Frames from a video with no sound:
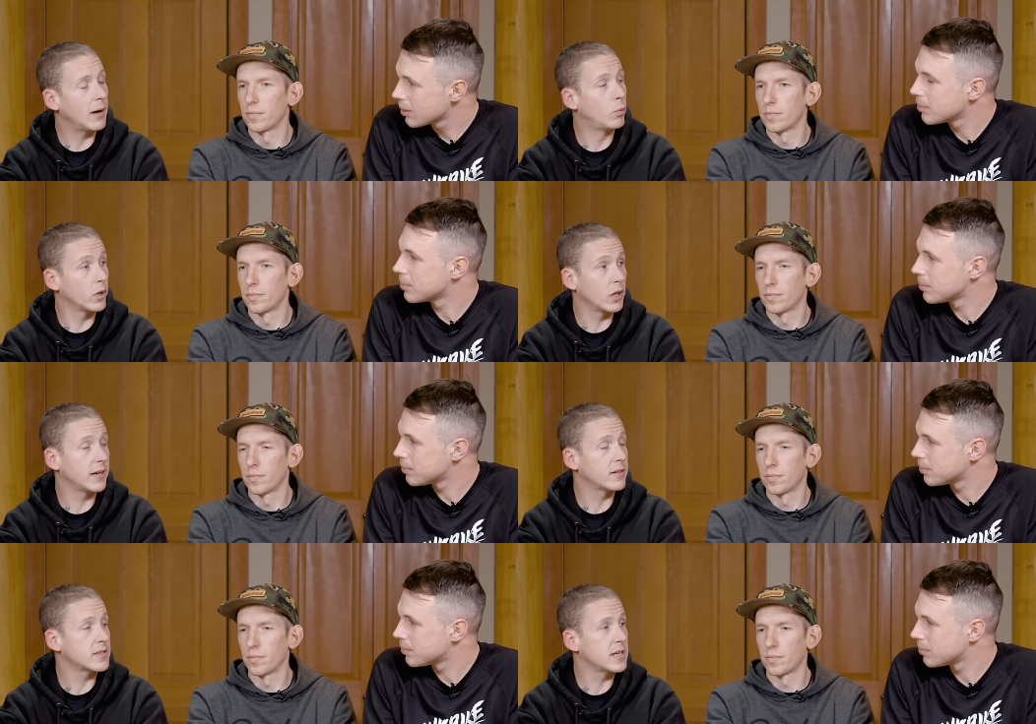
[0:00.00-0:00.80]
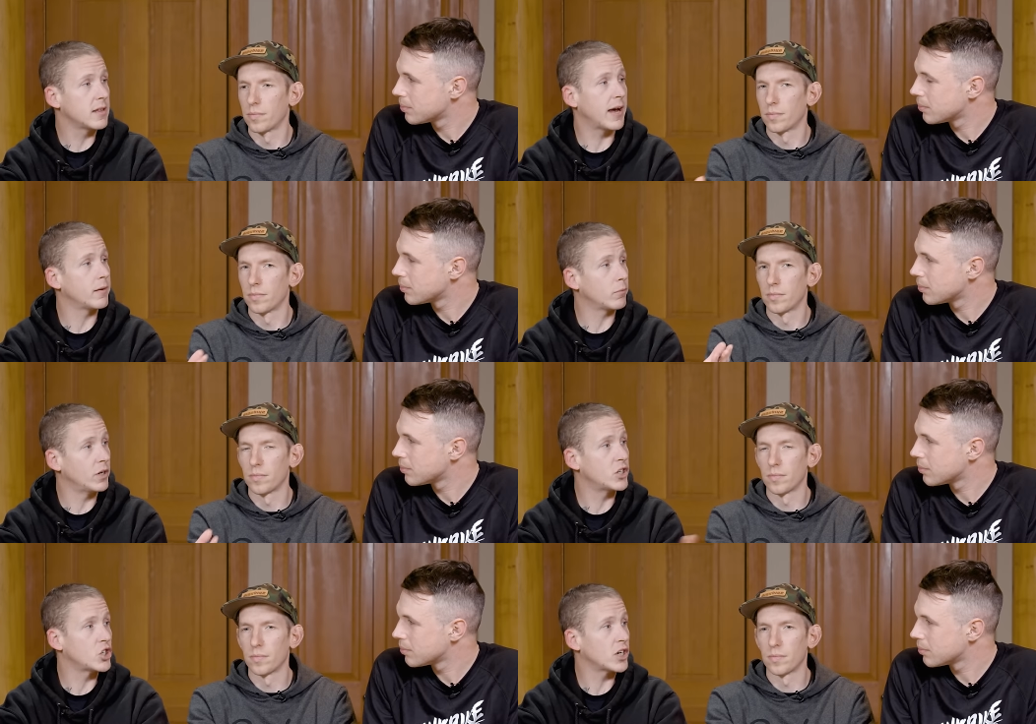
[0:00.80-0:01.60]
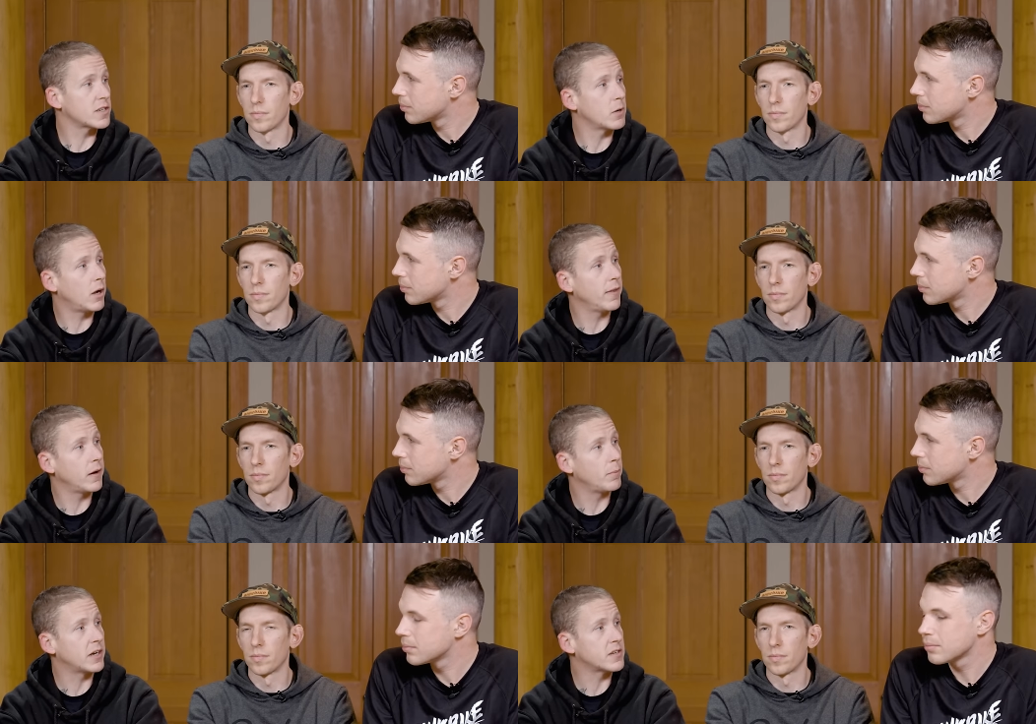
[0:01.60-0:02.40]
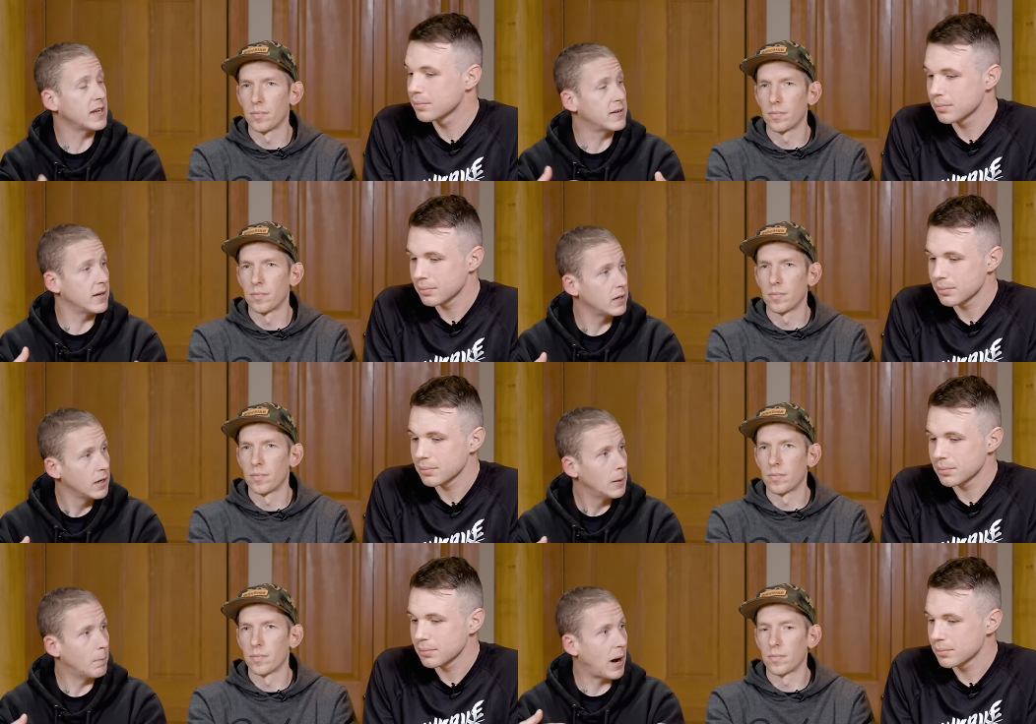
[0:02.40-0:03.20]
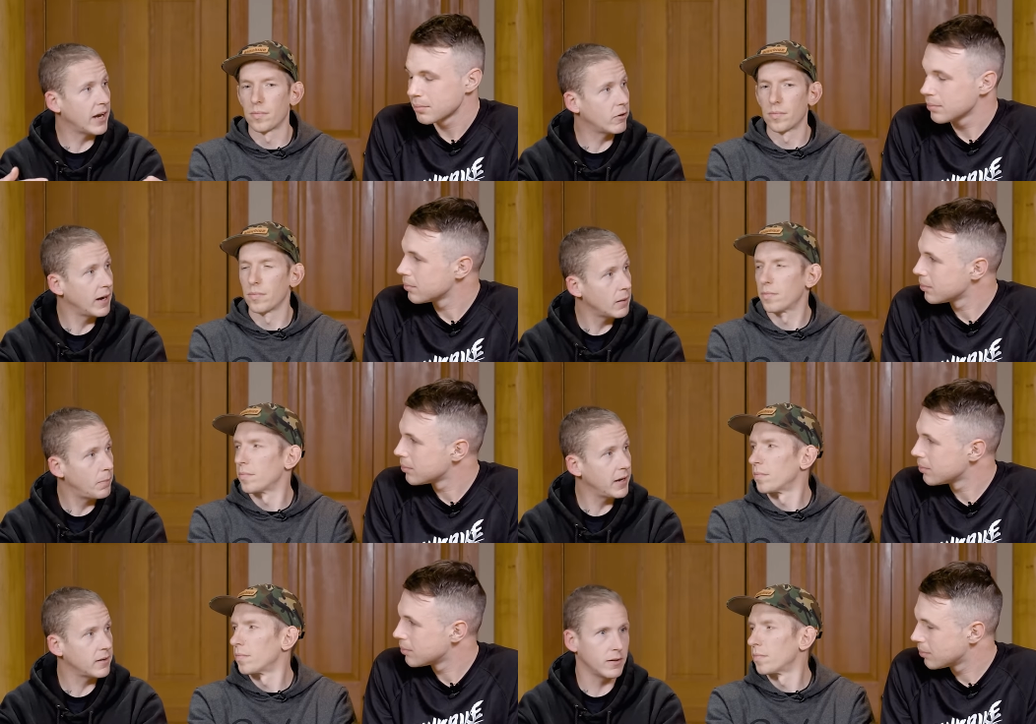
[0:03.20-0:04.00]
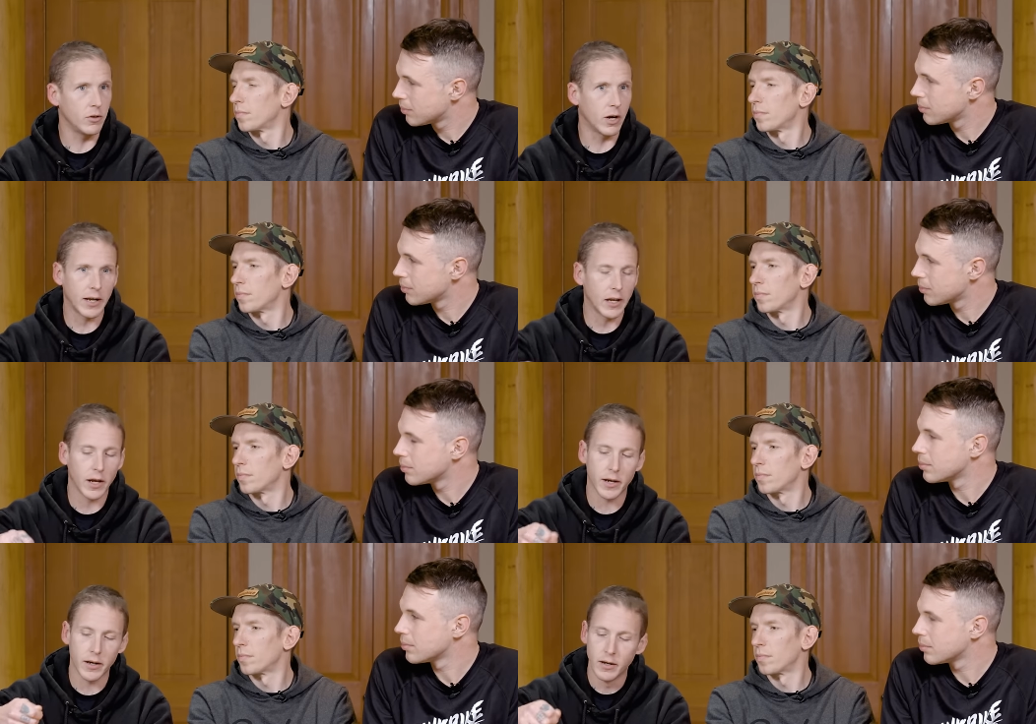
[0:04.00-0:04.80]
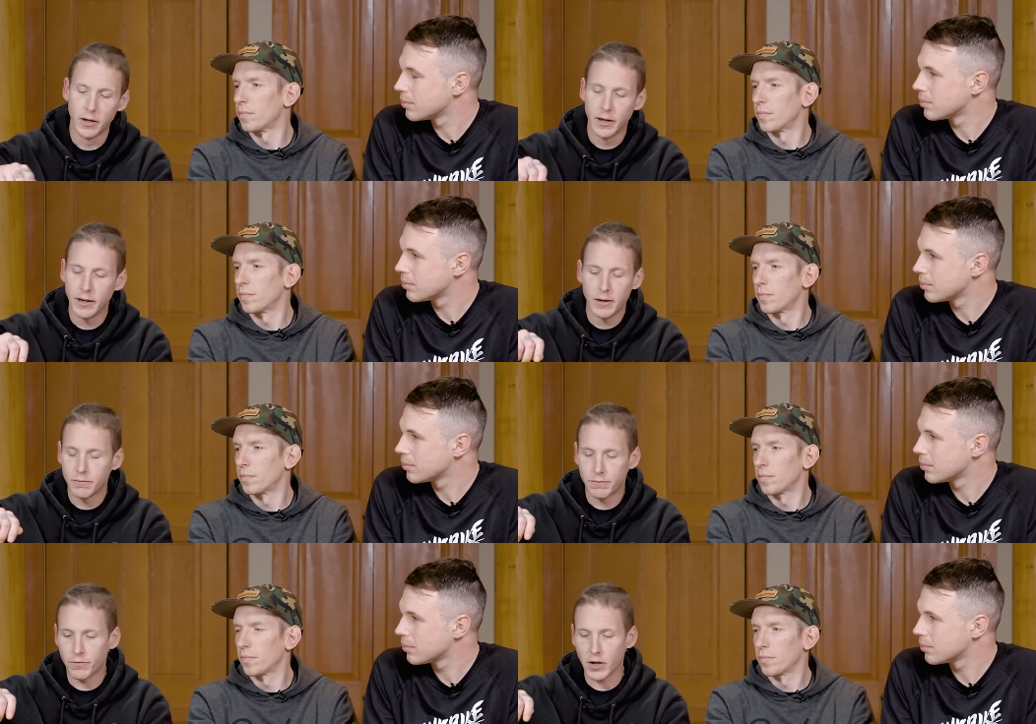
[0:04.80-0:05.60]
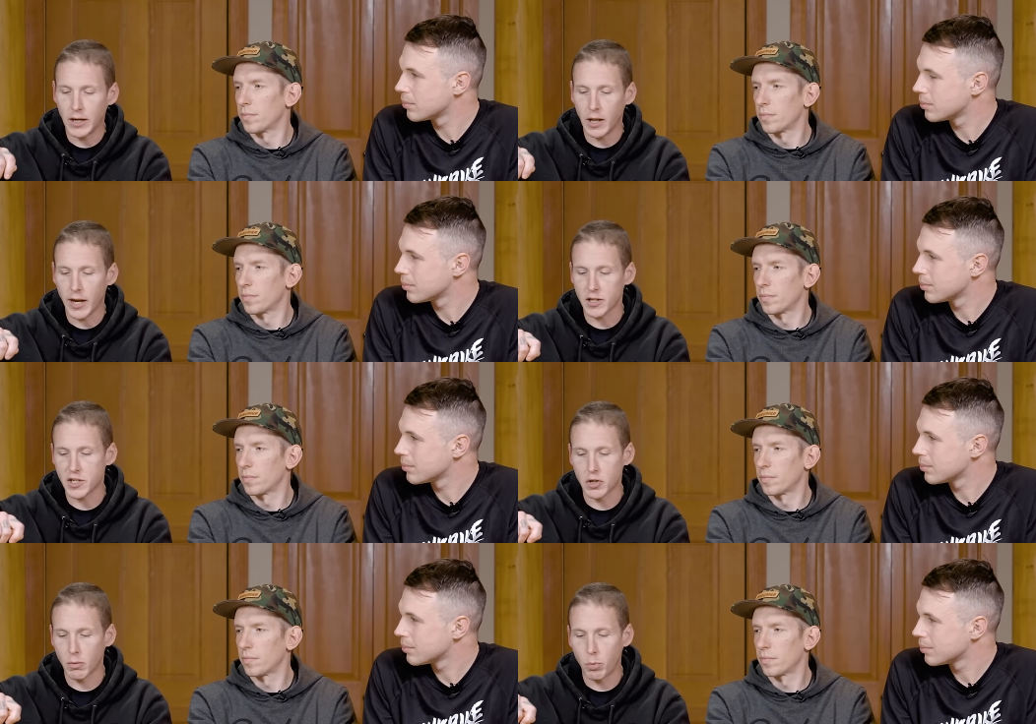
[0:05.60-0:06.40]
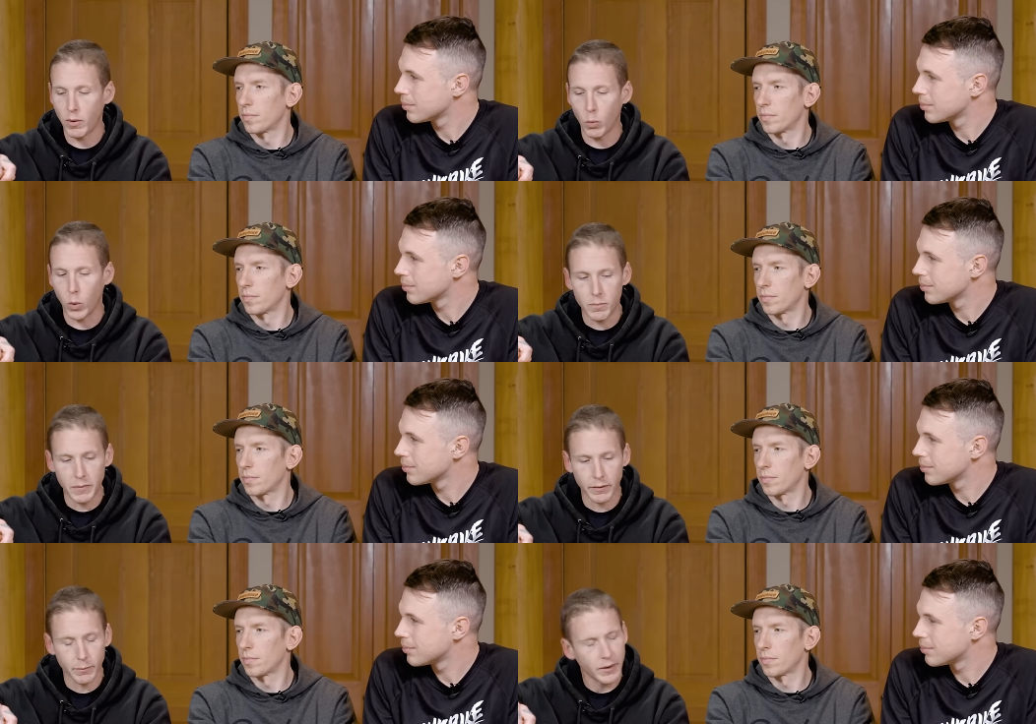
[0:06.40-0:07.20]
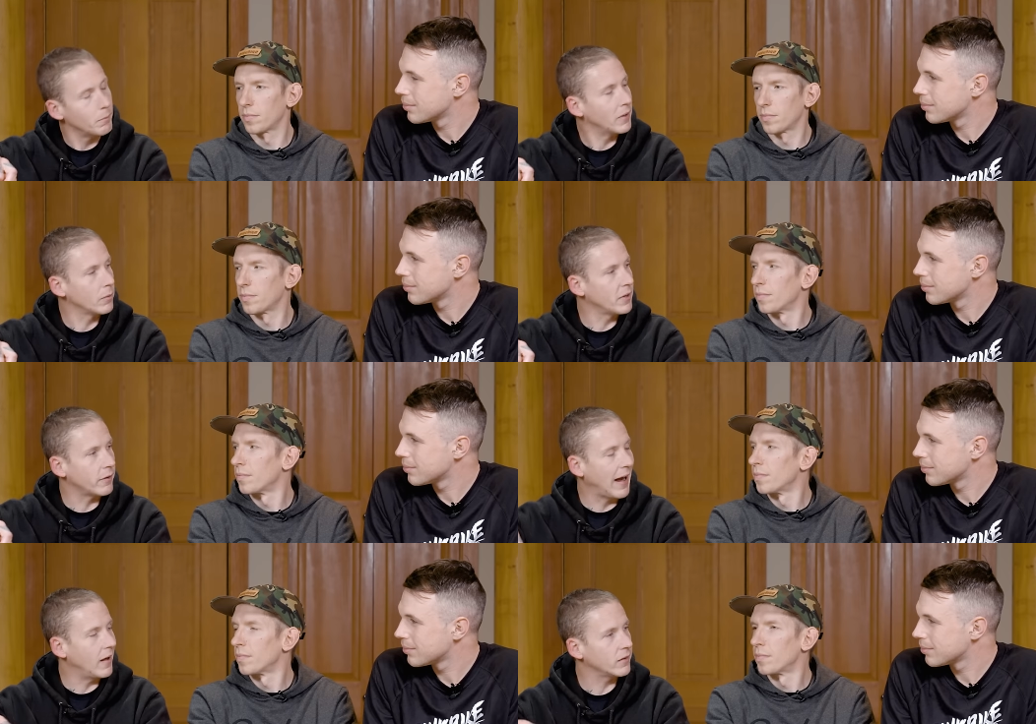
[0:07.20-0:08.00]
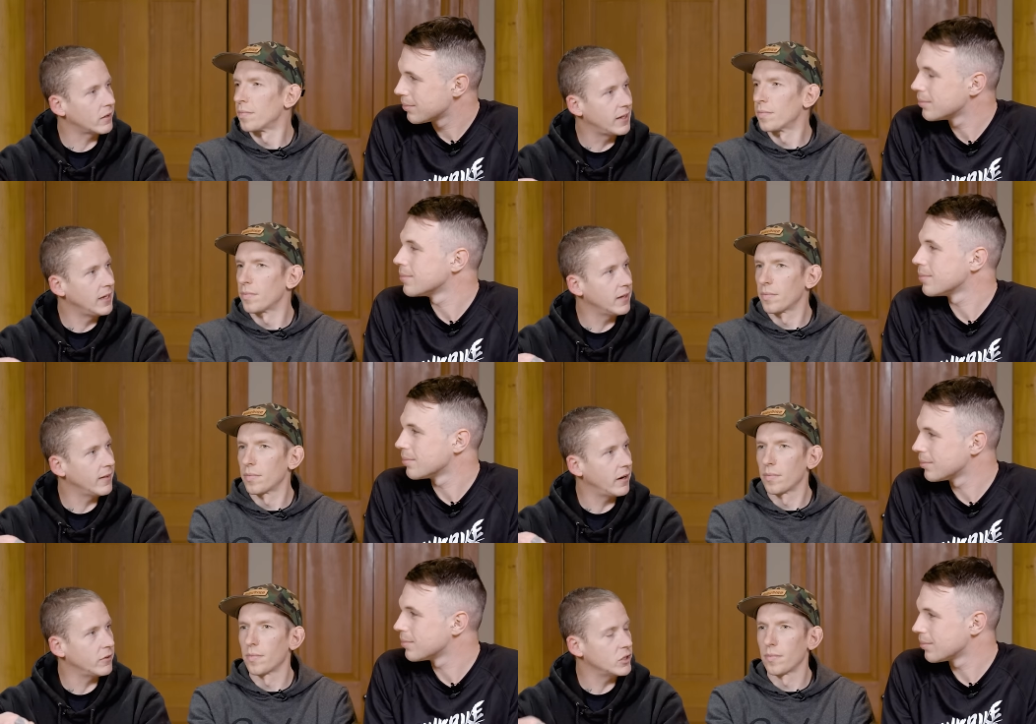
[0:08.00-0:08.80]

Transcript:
Speaker 1: I would like to see that reach adjustment on there because they did migrate a bit and you got to get like a freaking like 0.1 millimeter, millimeter Allen key in there to